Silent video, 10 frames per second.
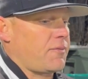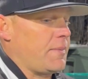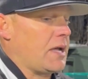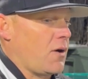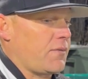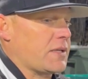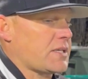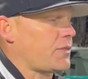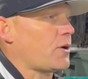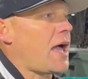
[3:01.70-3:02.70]
for me, hopefully it's
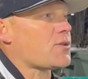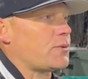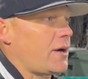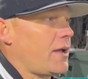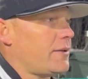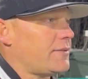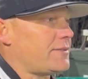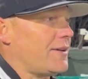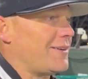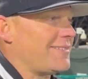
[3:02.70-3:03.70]
not their last one, right?
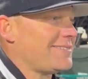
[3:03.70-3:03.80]
So